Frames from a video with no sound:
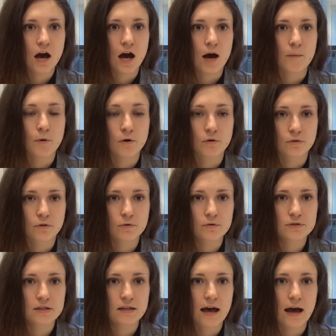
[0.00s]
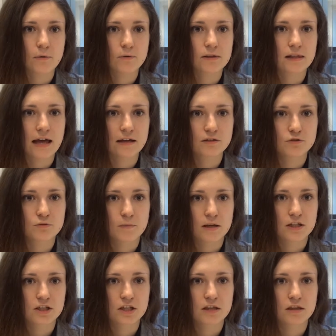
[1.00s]
Among those, I would like to
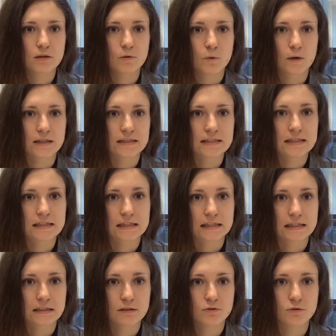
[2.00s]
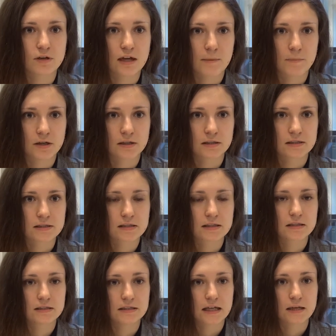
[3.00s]
mention the ones related to chemicals,
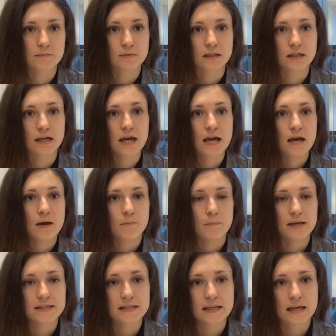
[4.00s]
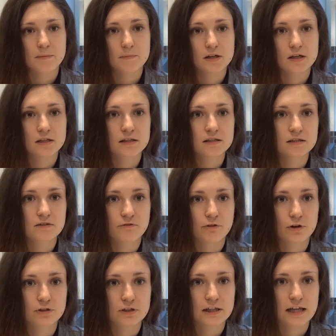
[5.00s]
namely basic chemicals,
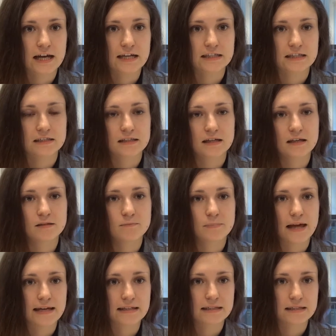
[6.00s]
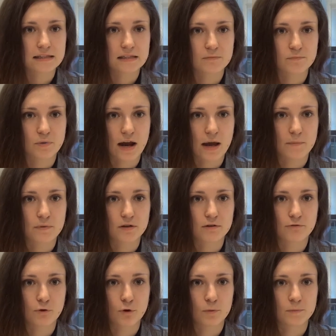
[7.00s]
fertilizers, and plastics in primary
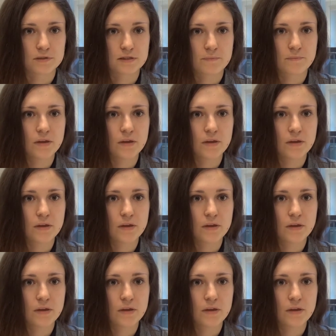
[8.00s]
forms.